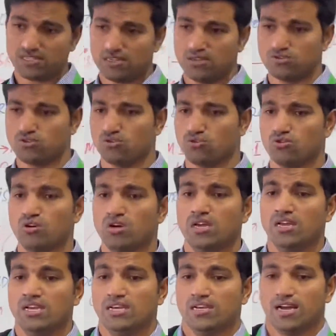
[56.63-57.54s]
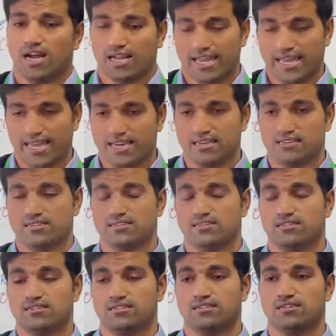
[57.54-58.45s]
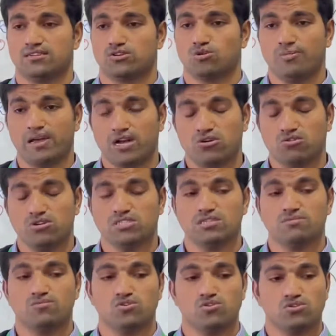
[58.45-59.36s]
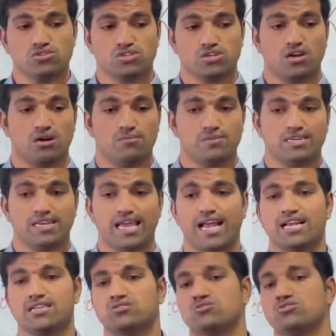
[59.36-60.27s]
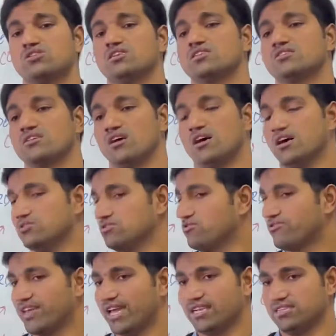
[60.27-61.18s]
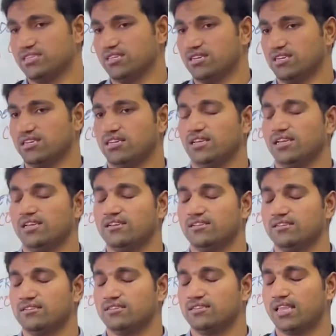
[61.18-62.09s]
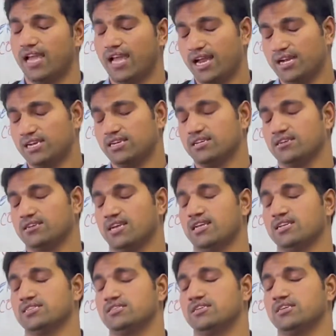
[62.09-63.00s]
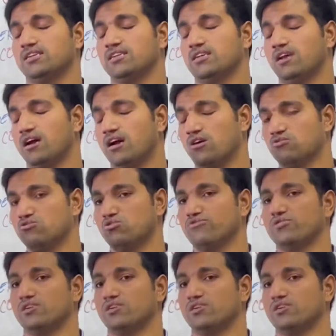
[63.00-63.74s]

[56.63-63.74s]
So again, tobacco is the most common exogenous cause of cancer. In that cancer, out of